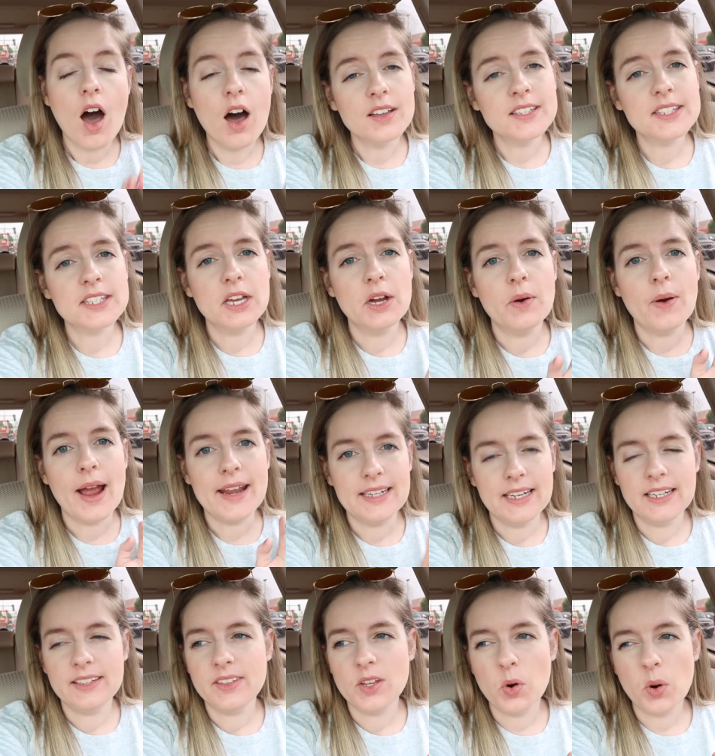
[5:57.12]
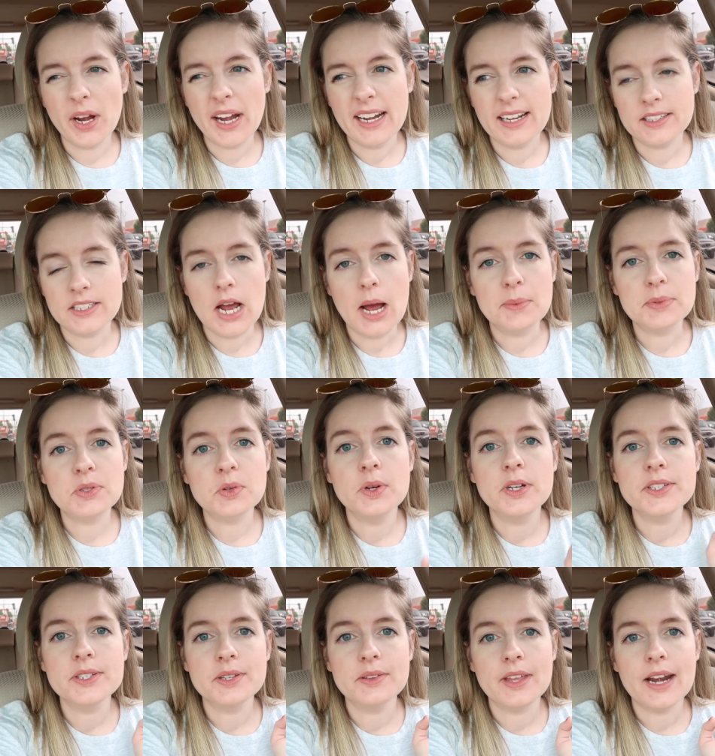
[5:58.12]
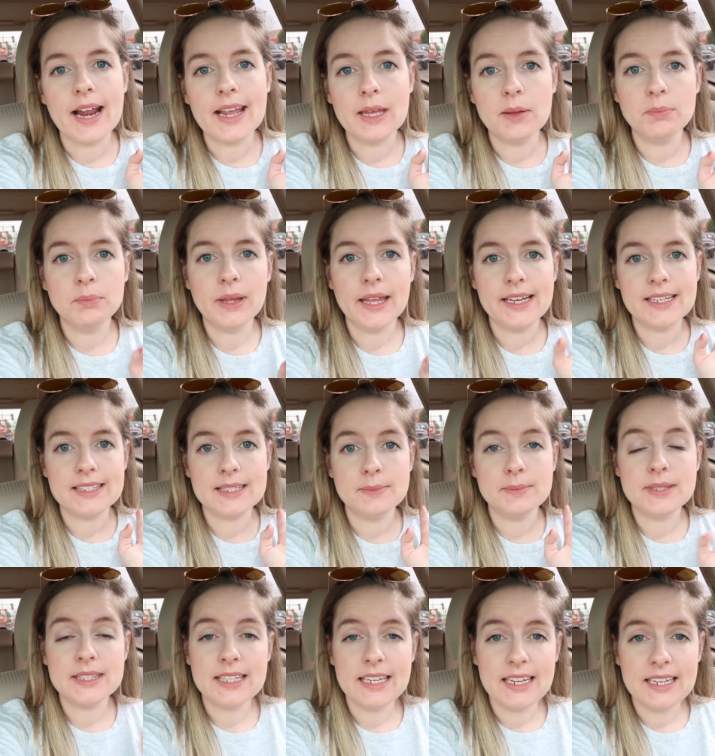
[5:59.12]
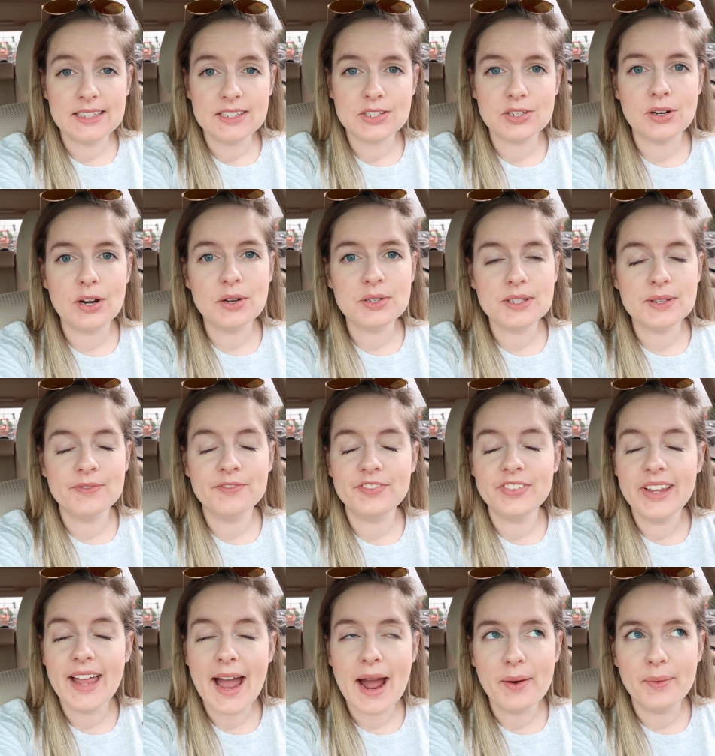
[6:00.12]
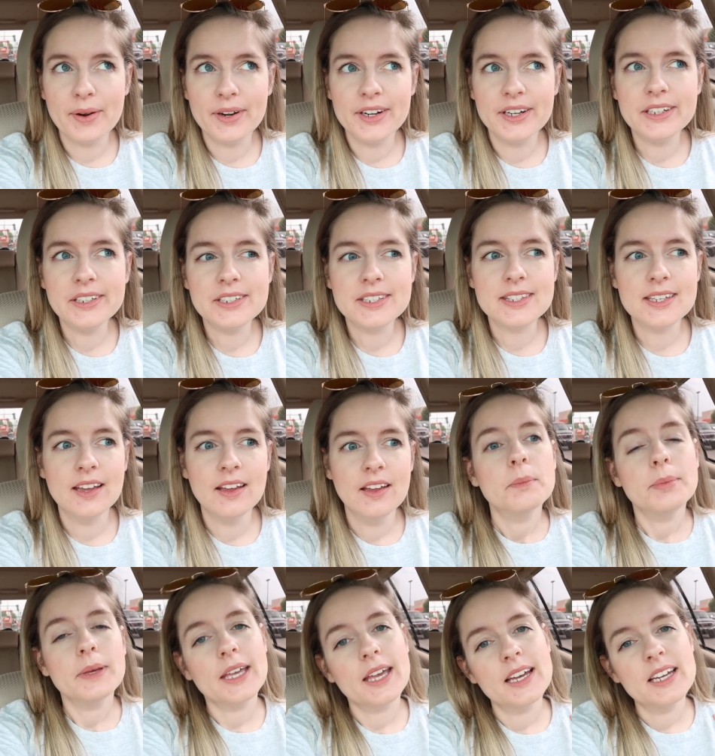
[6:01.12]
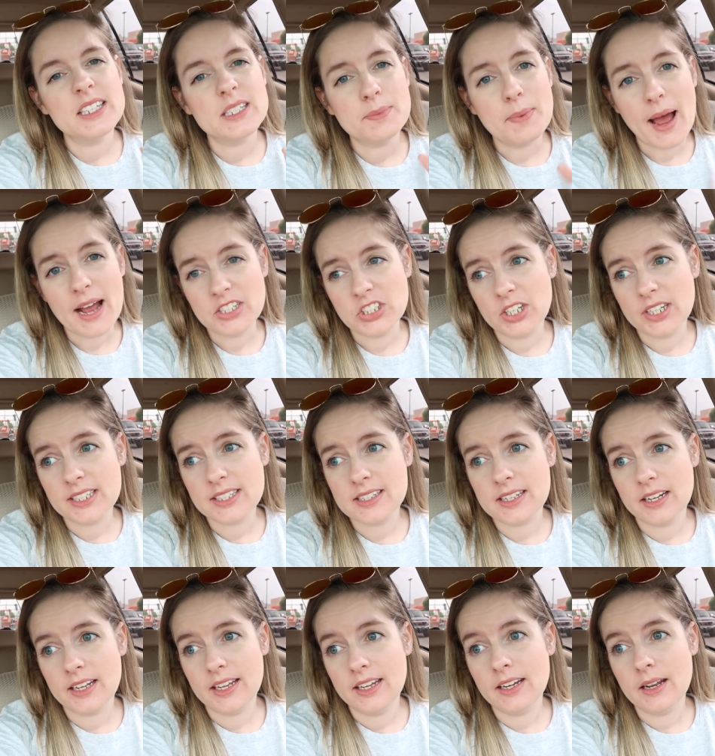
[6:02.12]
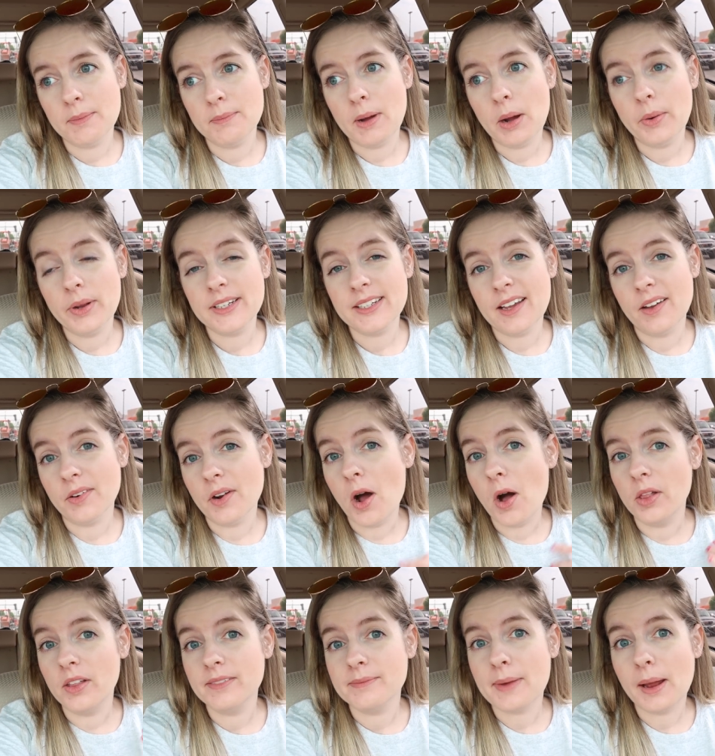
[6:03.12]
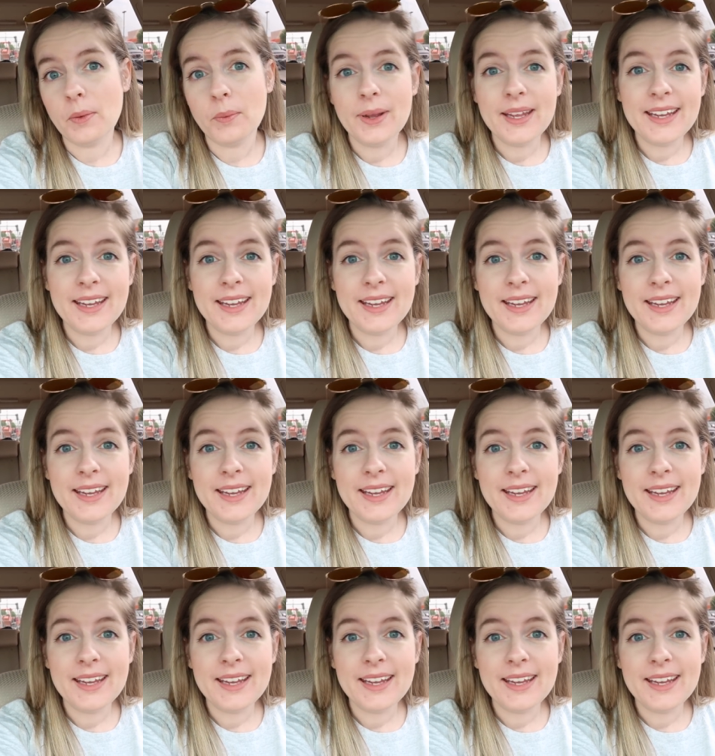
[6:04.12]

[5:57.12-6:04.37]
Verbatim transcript: Also, I needed the organic topsoil so that I can plant some seeds to grow some flowers because Patrick is gonna end up mowing down all of my